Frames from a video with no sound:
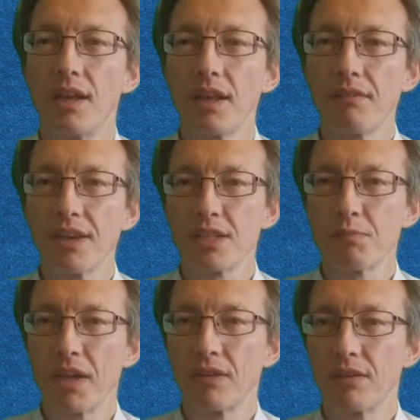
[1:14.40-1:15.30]
Another
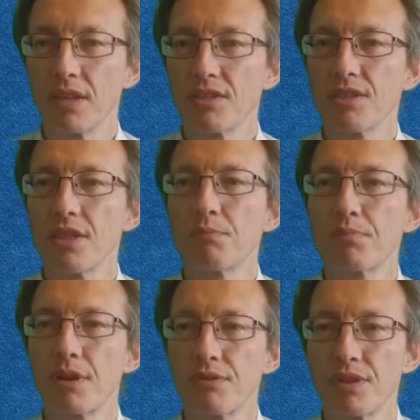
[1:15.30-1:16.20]
aspect of this is
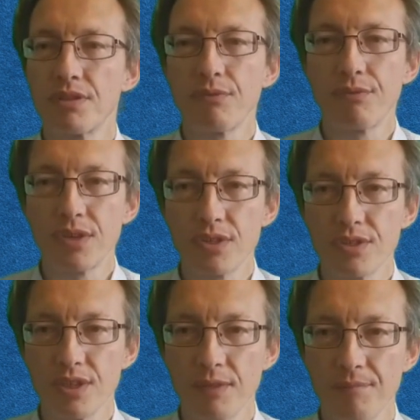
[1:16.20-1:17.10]
process
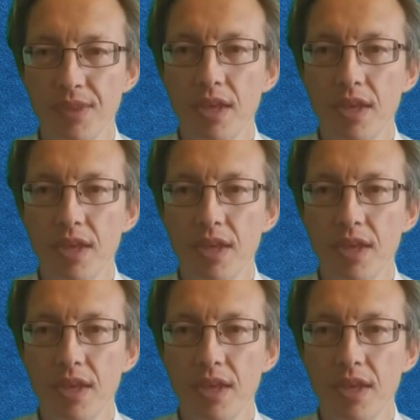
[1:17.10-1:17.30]
efficiency.